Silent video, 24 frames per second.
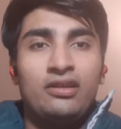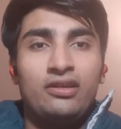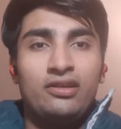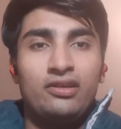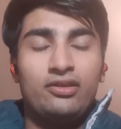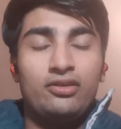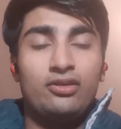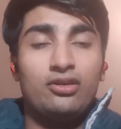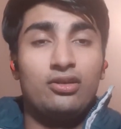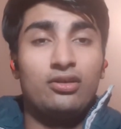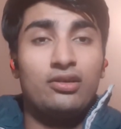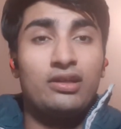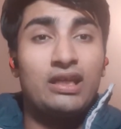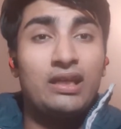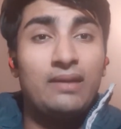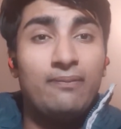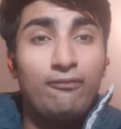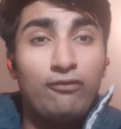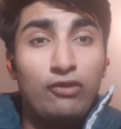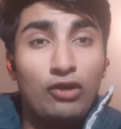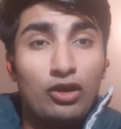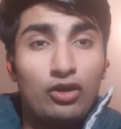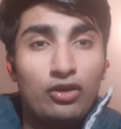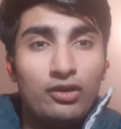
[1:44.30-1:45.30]
you know
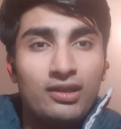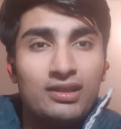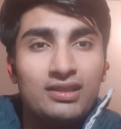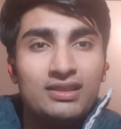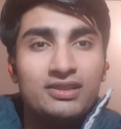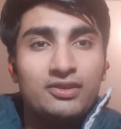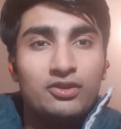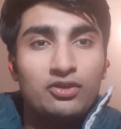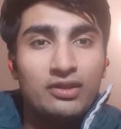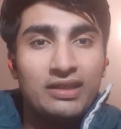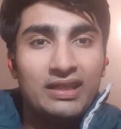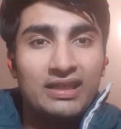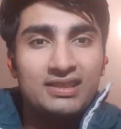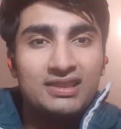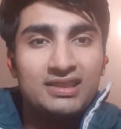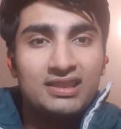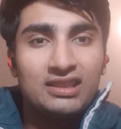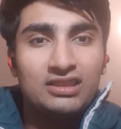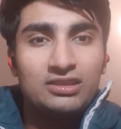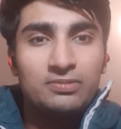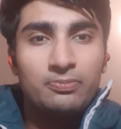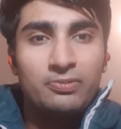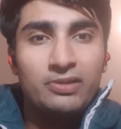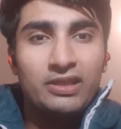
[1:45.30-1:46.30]
keep following us to get
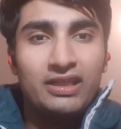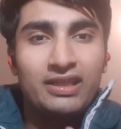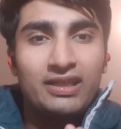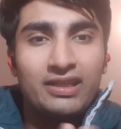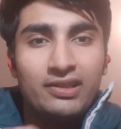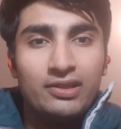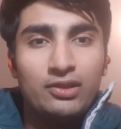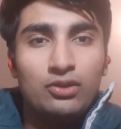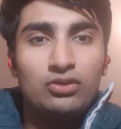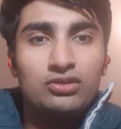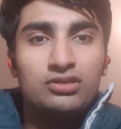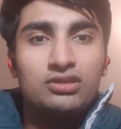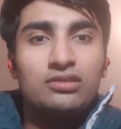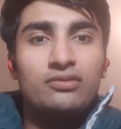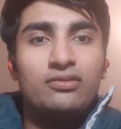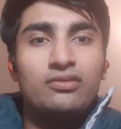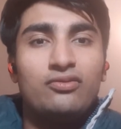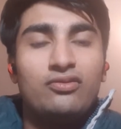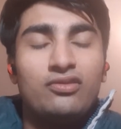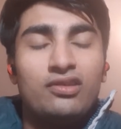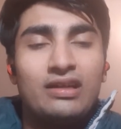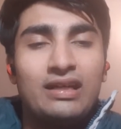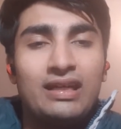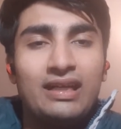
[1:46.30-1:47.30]
such breaking news
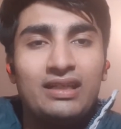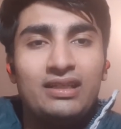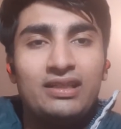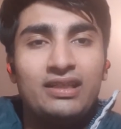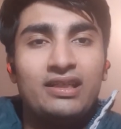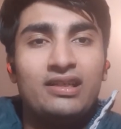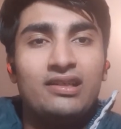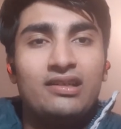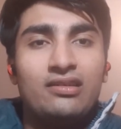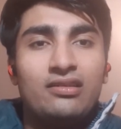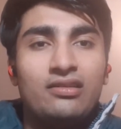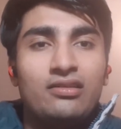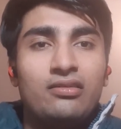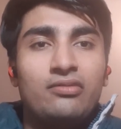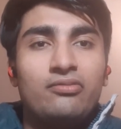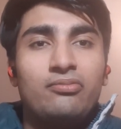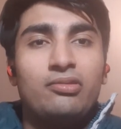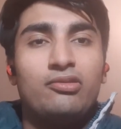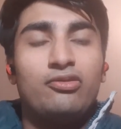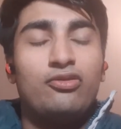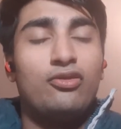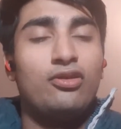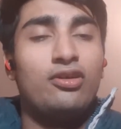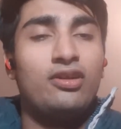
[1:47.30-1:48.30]
right here
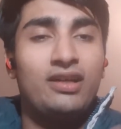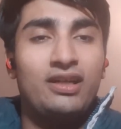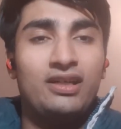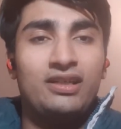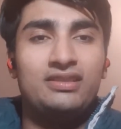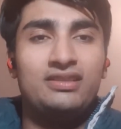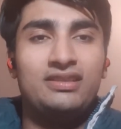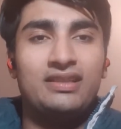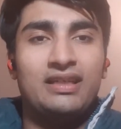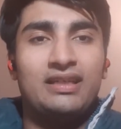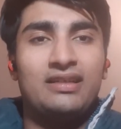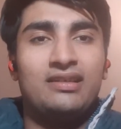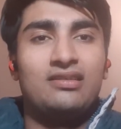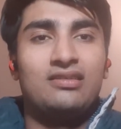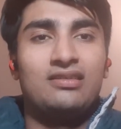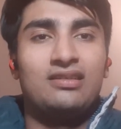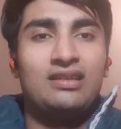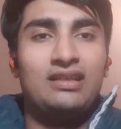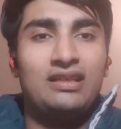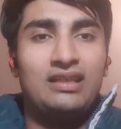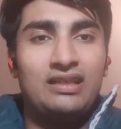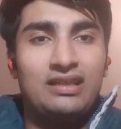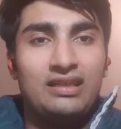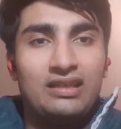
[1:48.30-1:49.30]
before in
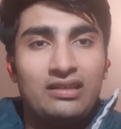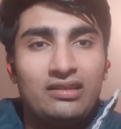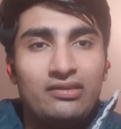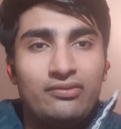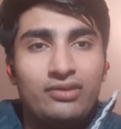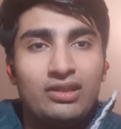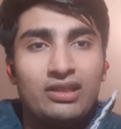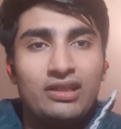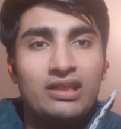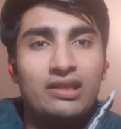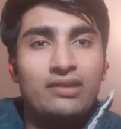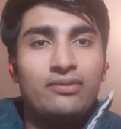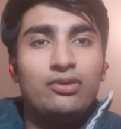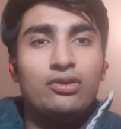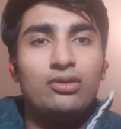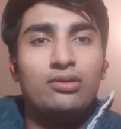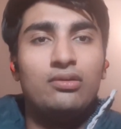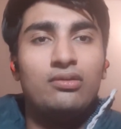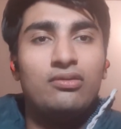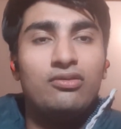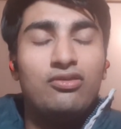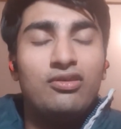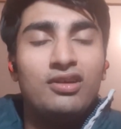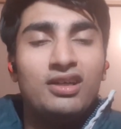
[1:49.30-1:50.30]
channel and we'll give
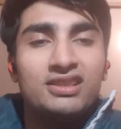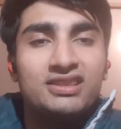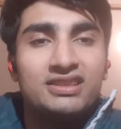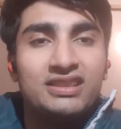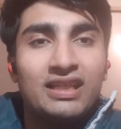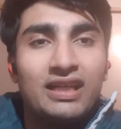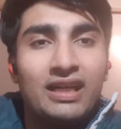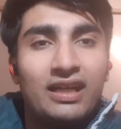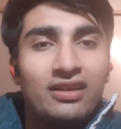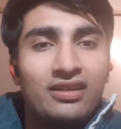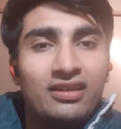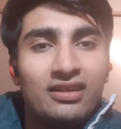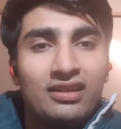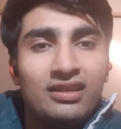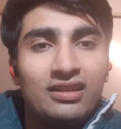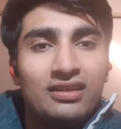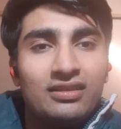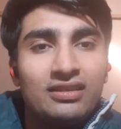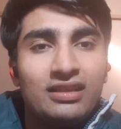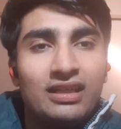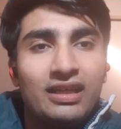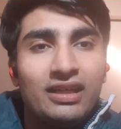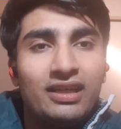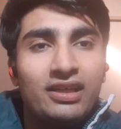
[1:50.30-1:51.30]
you first hand.
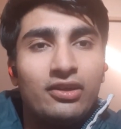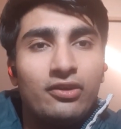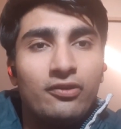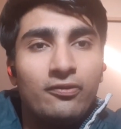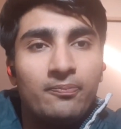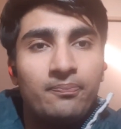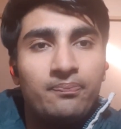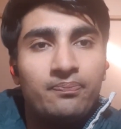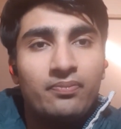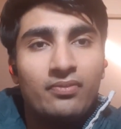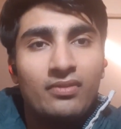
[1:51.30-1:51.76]
Thank you.